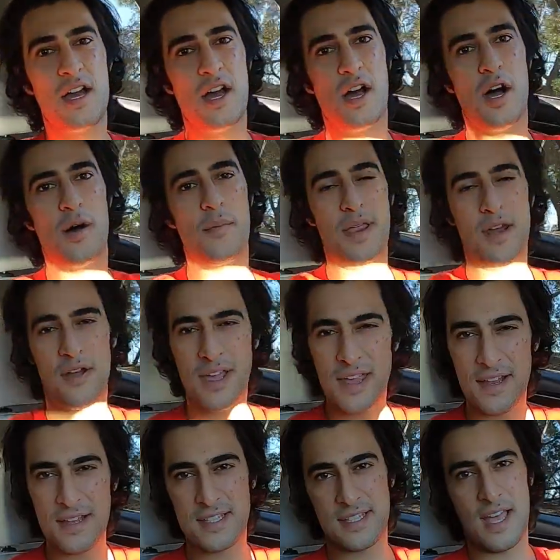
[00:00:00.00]
And I'll
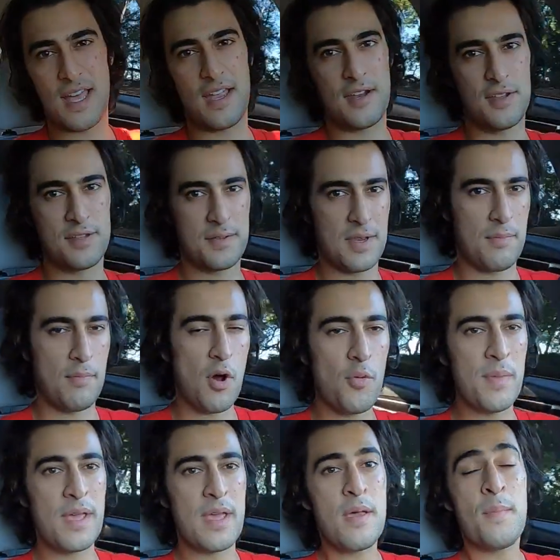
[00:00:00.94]
get into that in a
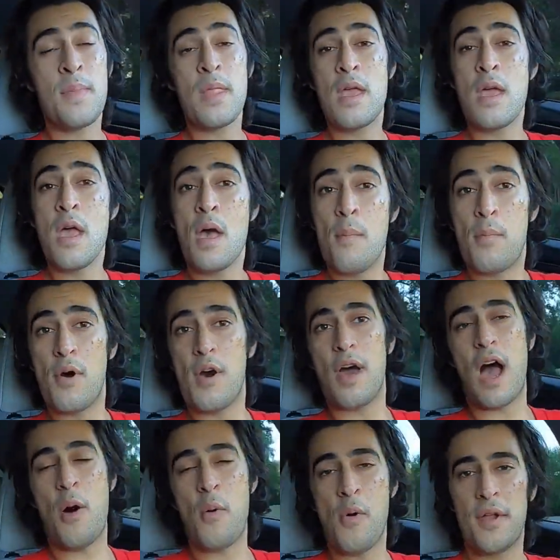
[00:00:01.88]
moment,
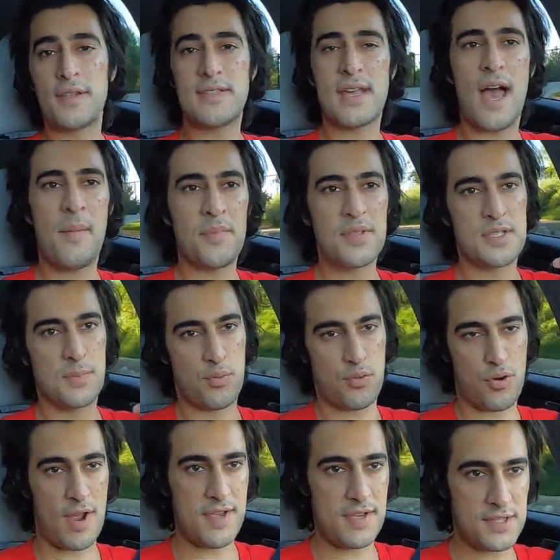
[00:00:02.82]
but I want to tap into
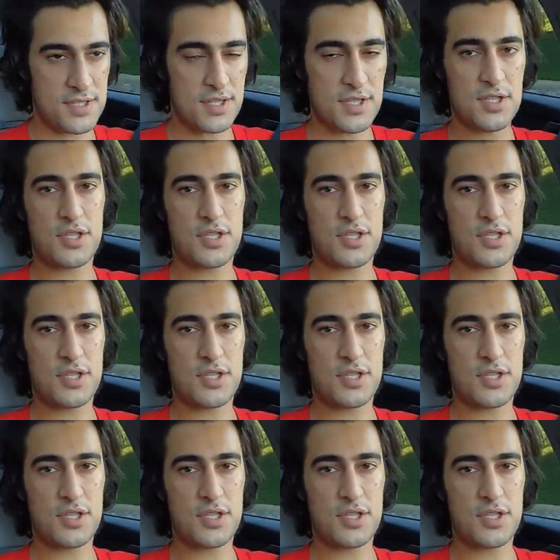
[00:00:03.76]
price.